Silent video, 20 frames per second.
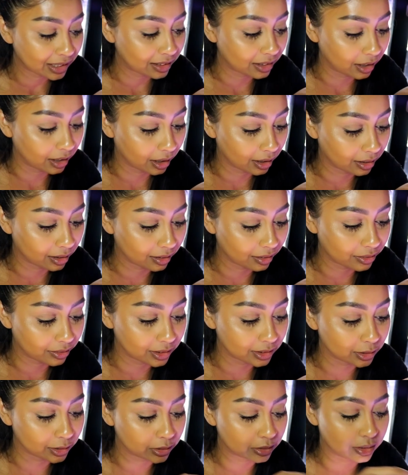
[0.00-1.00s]
Like
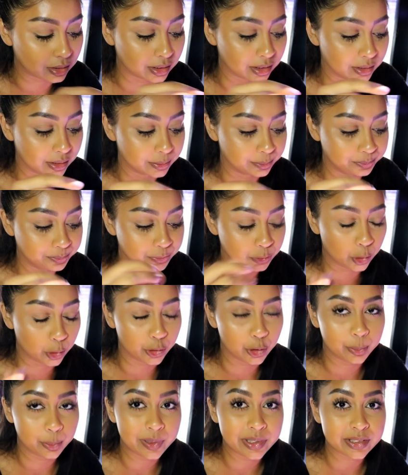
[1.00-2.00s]
the
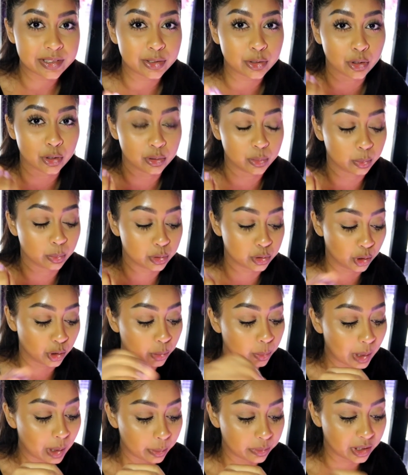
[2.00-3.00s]
Oreo pieces go
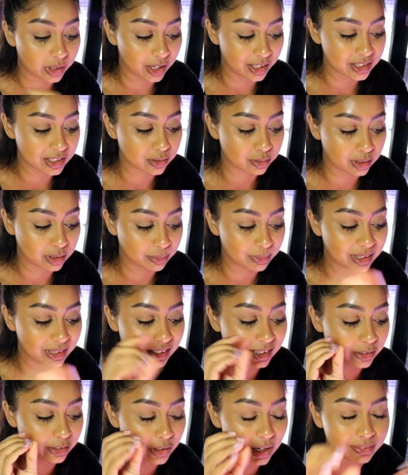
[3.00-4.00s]
so well with the ice cream, and
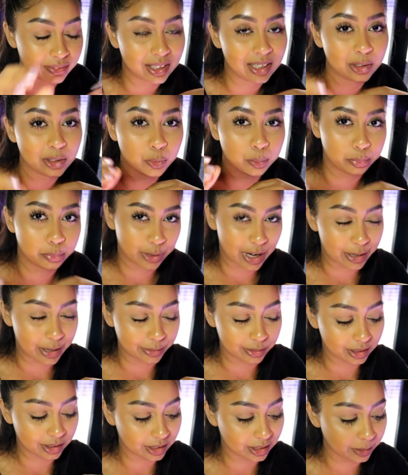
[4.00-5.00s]
then you have that little
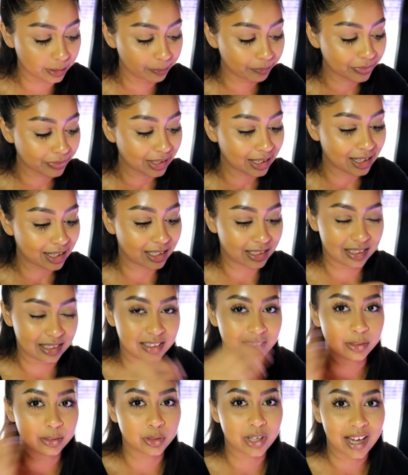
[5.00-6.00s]
brownie, and then
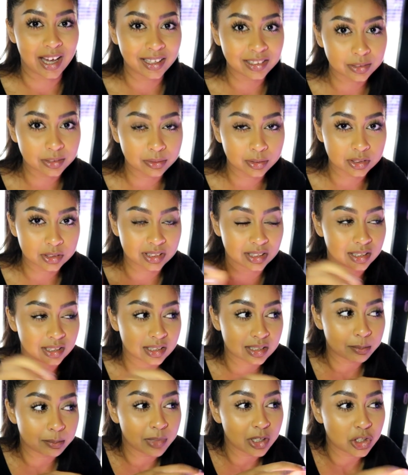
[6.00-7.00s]
the little candy floss. Like
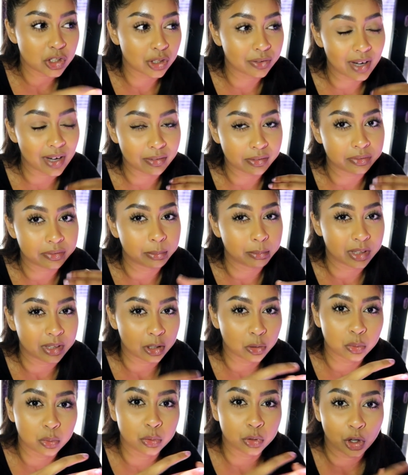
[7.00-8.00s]
there's a mixture of everything, but
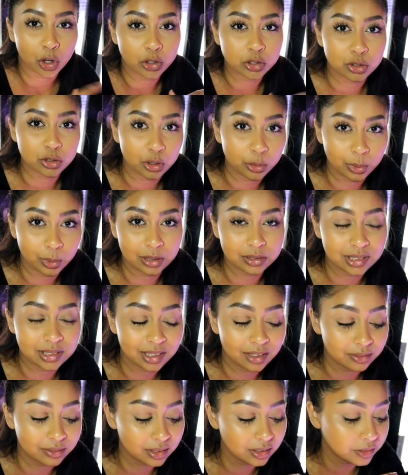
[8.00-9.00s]
they all go so well
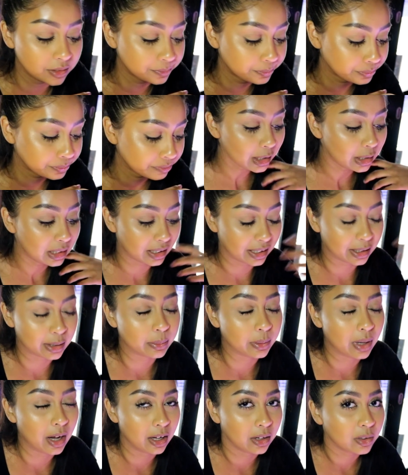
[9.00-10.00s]
together. Like
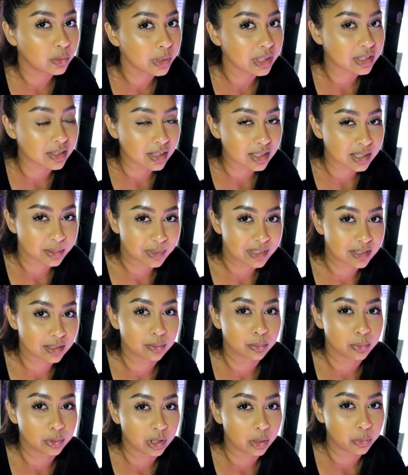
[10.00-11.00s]
I always ask
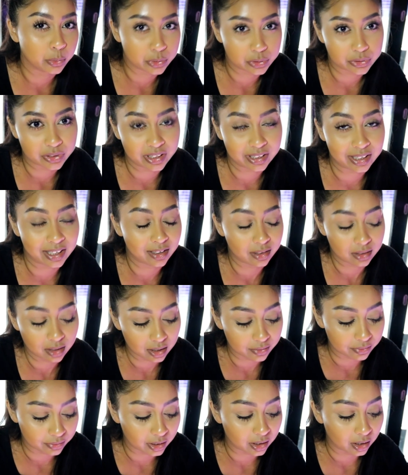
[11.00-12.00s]
myself, would I order it again? And I
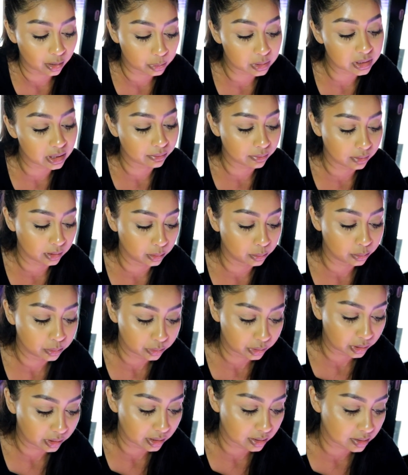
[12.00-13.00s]
think I would definitely
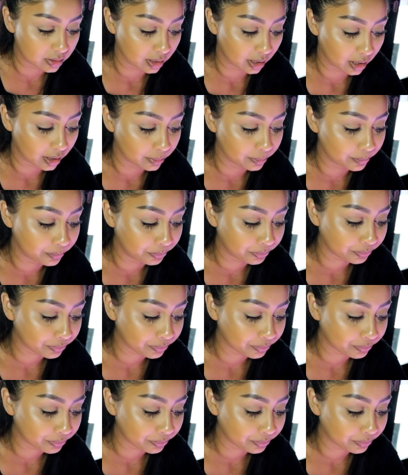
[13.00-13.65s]
order this again.